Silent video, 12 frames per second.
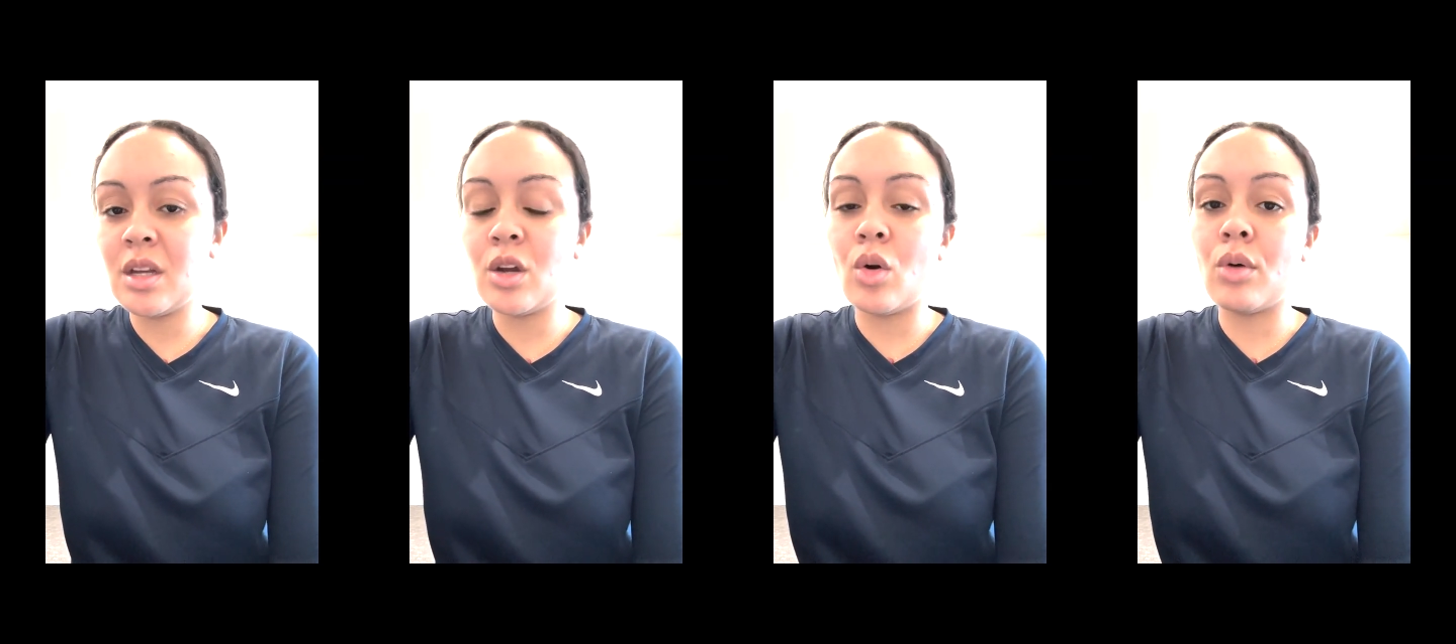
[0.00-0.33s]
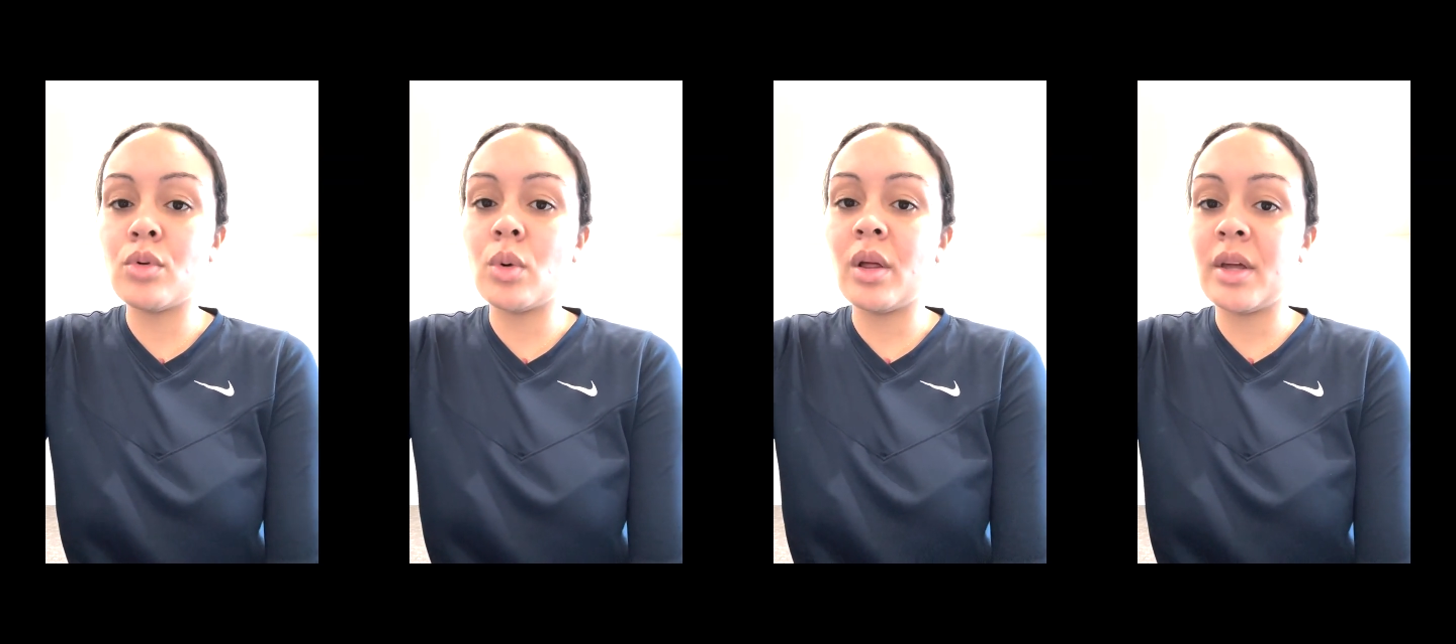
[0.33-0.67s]
and
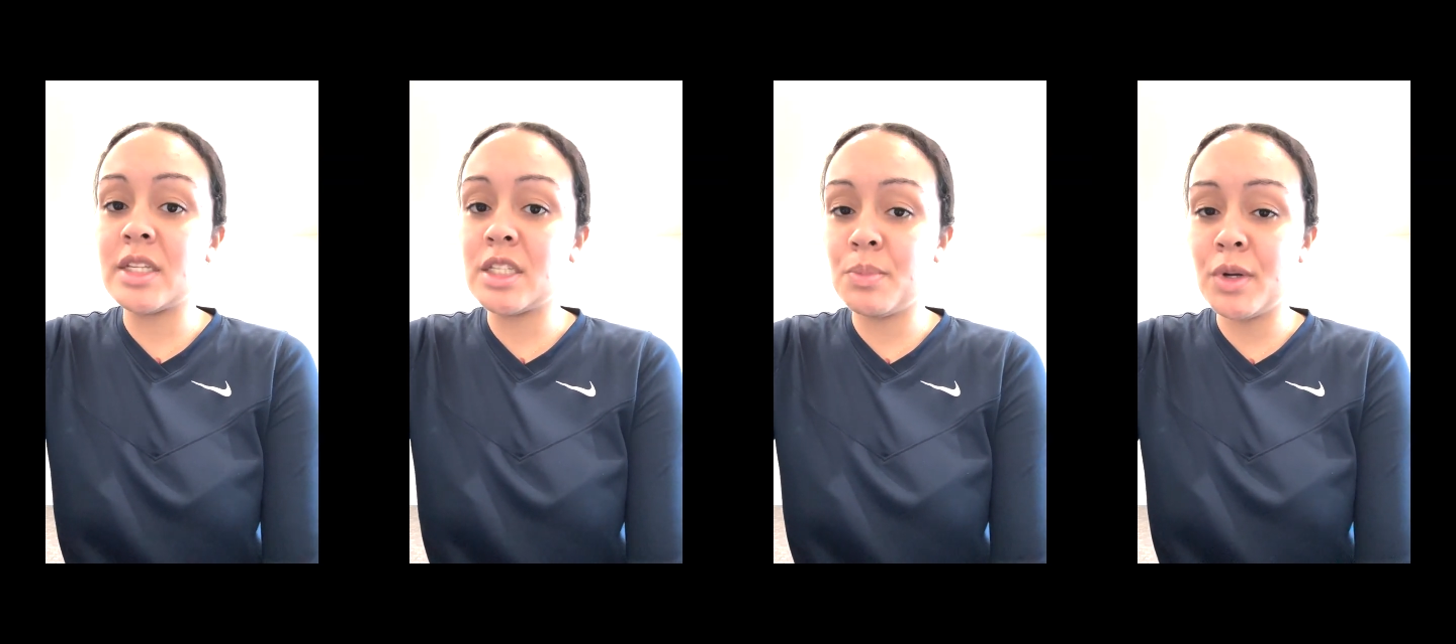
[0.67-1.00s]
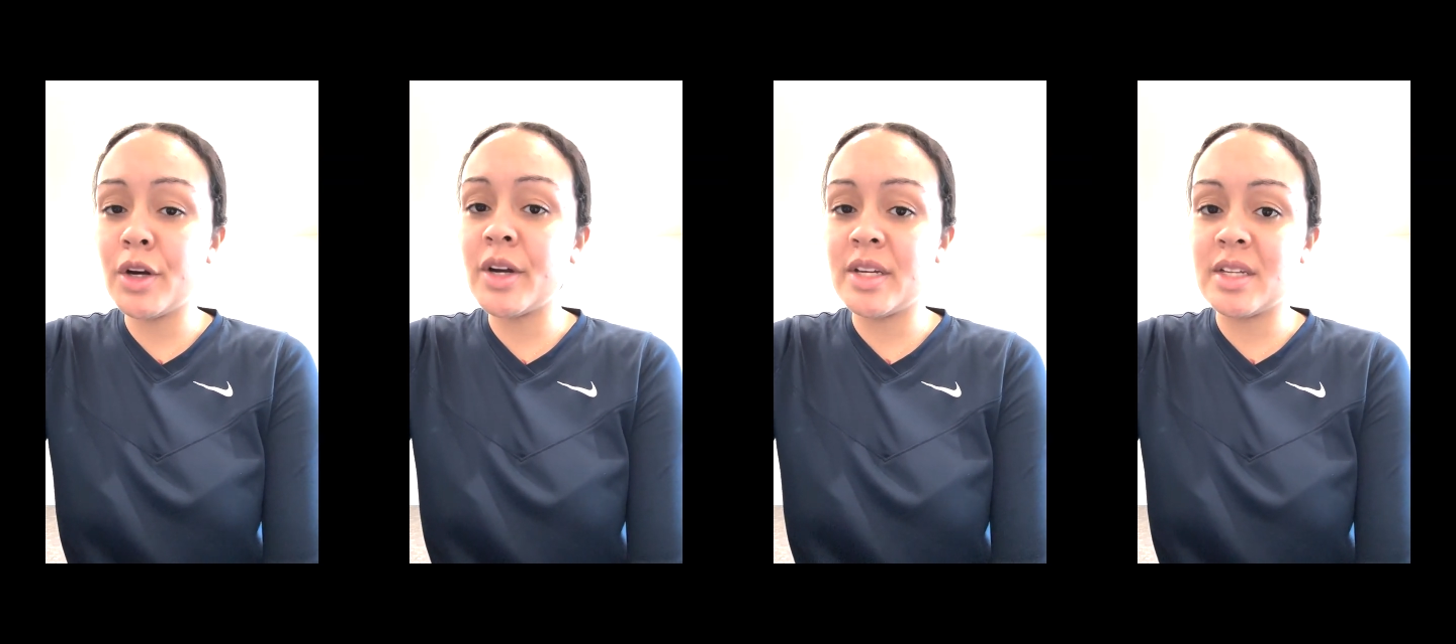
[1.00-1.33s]
overall
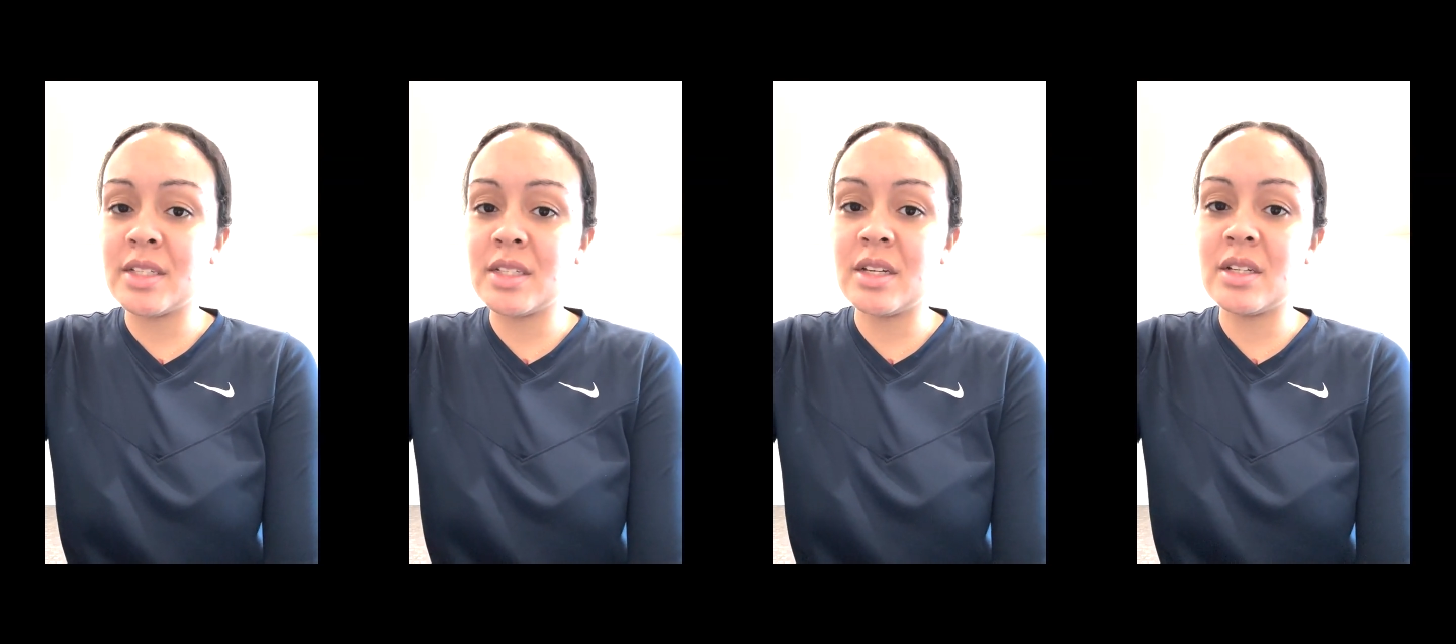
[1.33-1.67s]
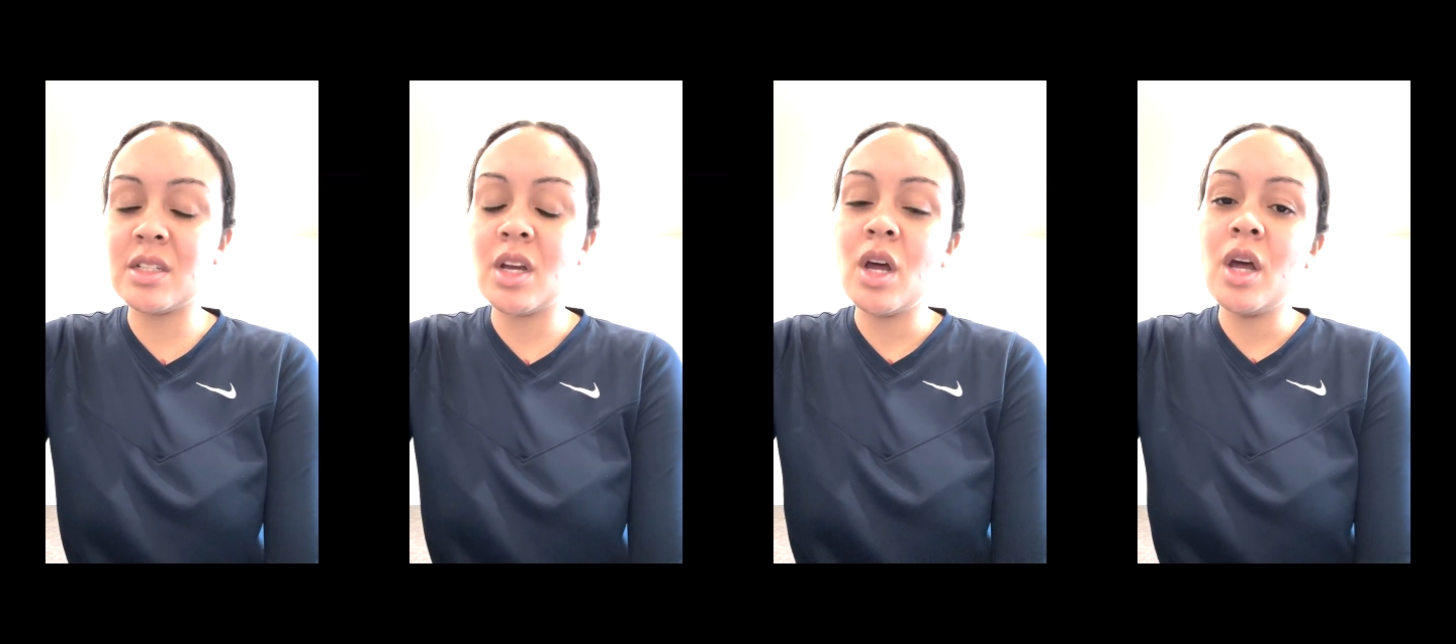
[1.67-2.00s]
experiences
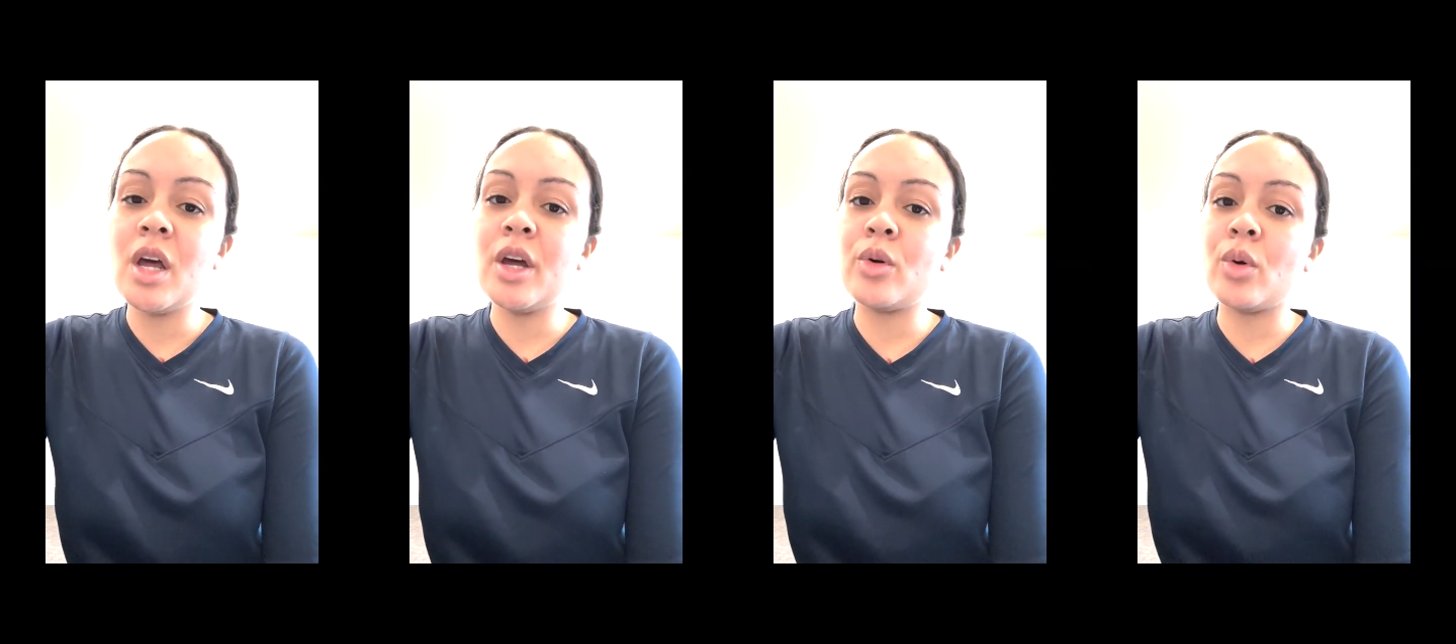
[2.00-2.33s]
in